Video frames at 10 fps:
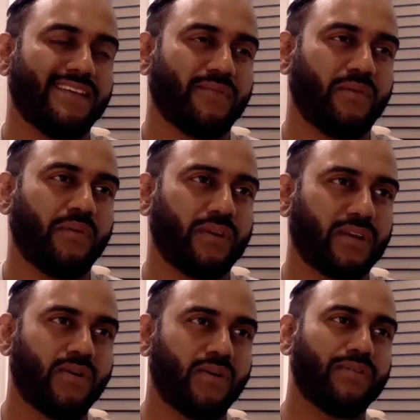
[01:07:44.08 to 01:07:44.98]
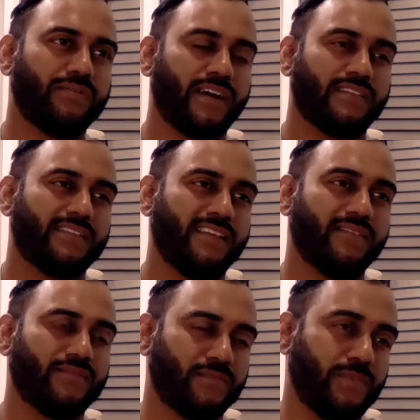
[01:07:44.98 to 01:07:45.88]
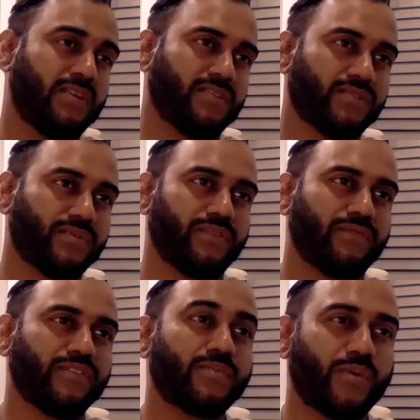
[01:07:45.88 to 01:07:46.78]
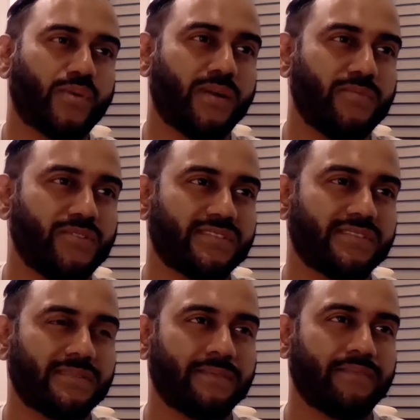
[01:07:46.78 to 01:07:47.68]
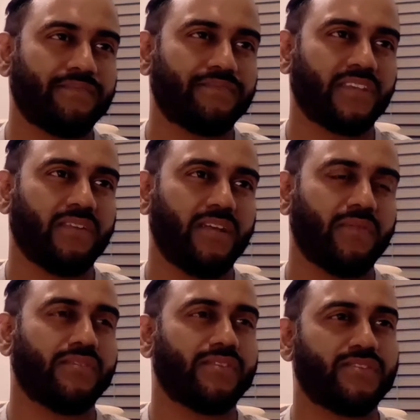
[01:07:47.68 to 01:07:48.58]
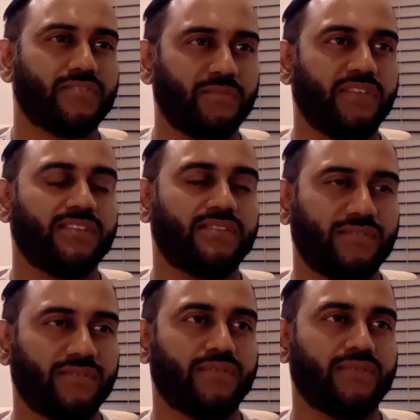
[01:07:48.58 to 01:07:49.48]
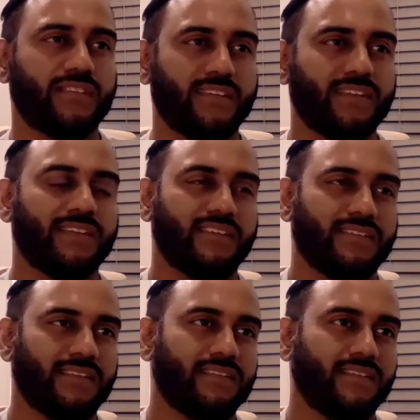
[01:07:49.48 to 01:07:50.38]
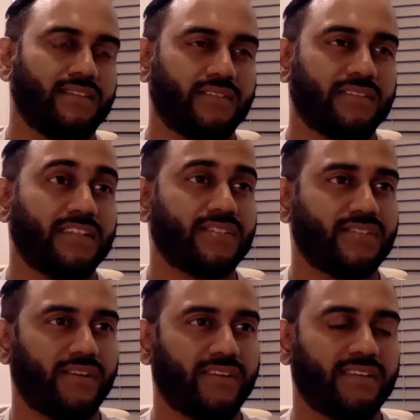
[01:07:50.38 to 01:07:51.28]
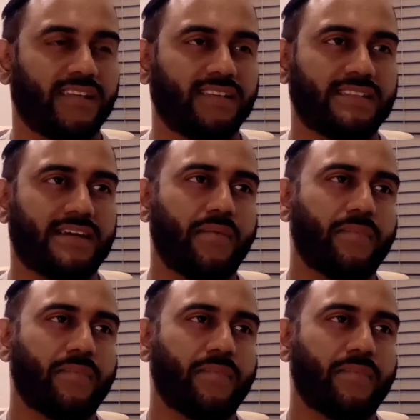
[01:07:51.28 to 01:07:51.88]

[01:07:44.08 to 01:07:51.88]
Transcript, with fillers: where we were codifying, and the speakers were the first programmers, anyone who contributing to the, you know, the dictionary at the time.